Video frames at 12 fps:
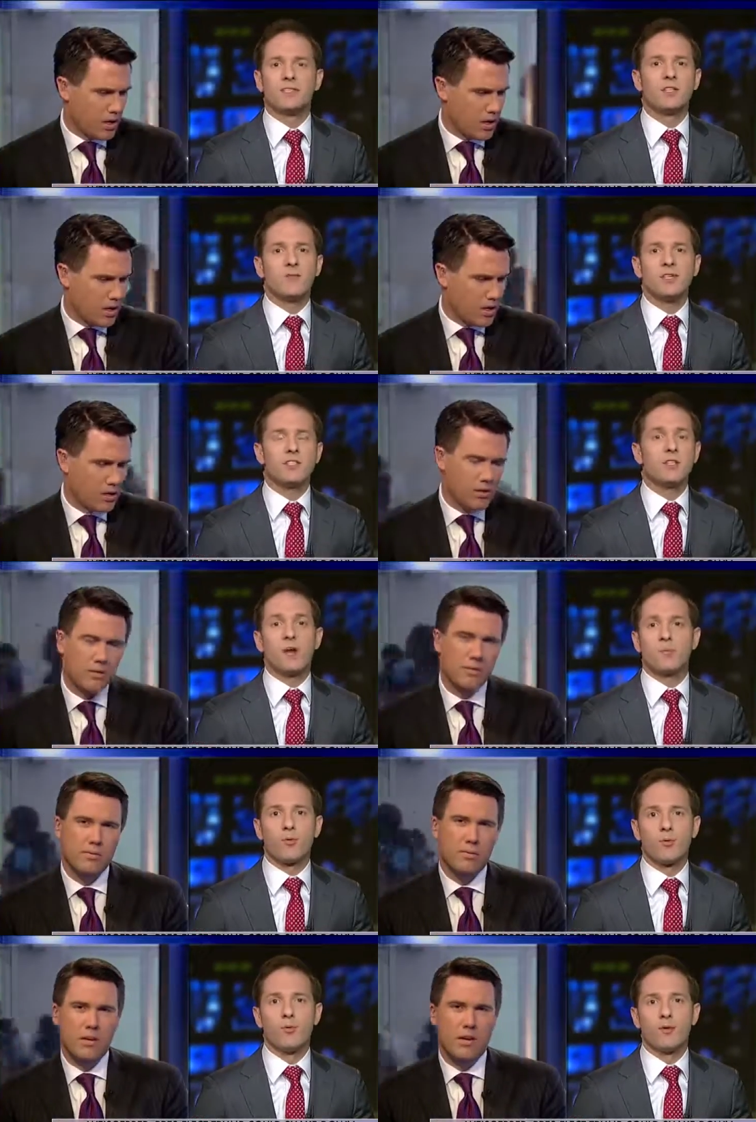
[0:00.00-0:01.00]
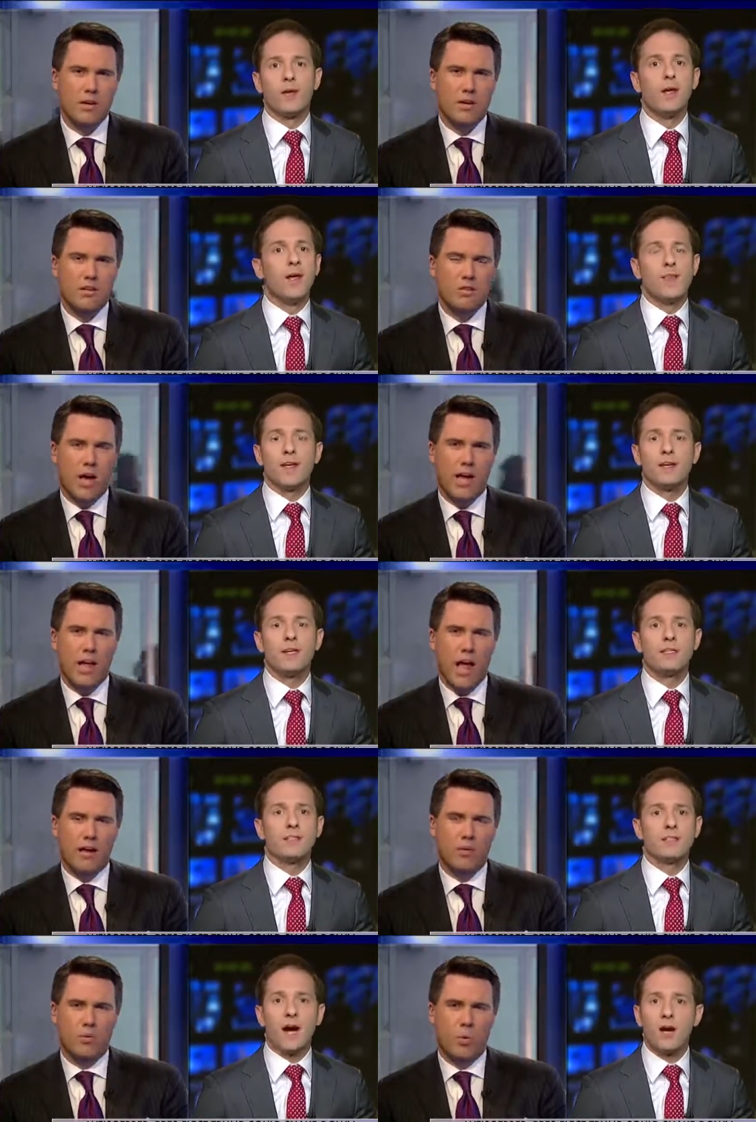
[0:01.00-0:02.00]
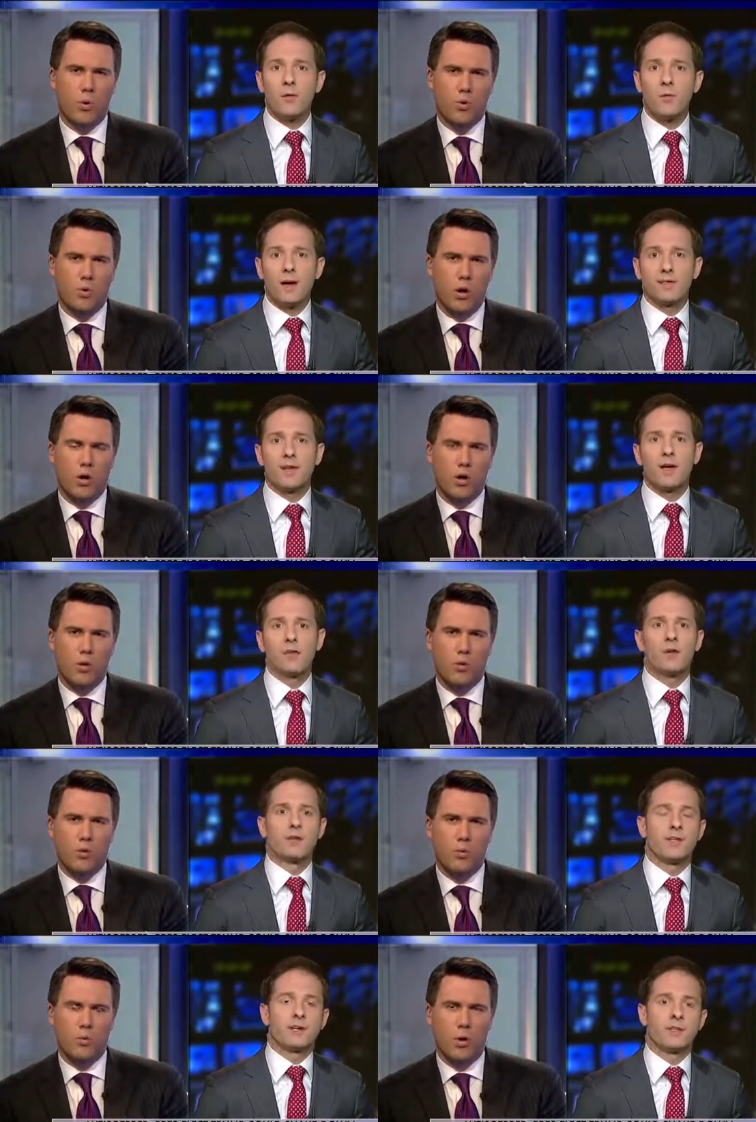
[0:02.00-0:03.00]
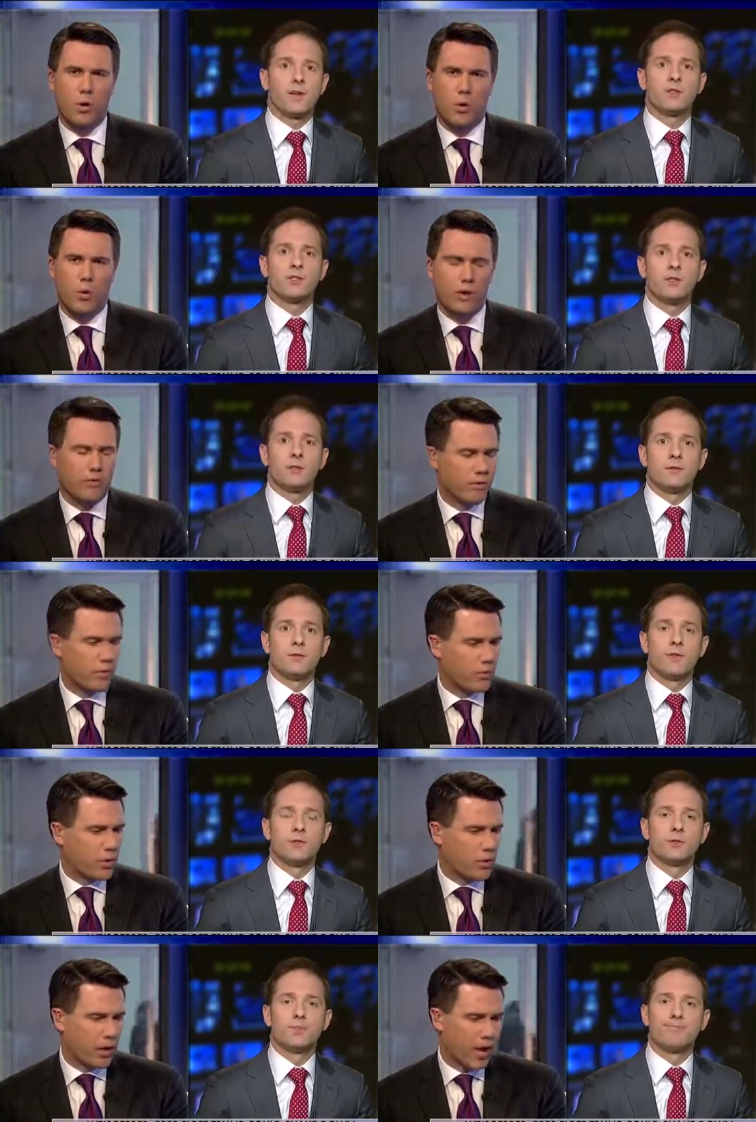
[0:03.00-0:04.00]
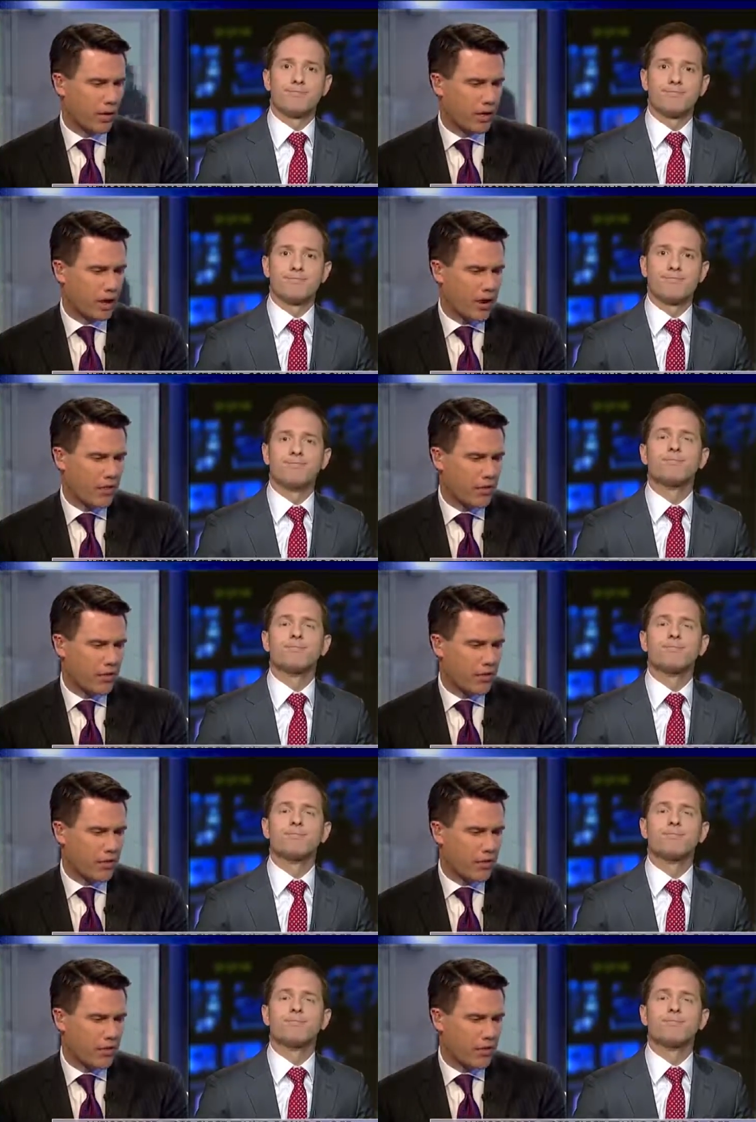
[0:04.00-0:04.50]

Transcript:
Speaker 1: stuff that's not proven. So they I, need to I, dial back real, down their technology. Real quick,
Speaker 2: real quick, I only got about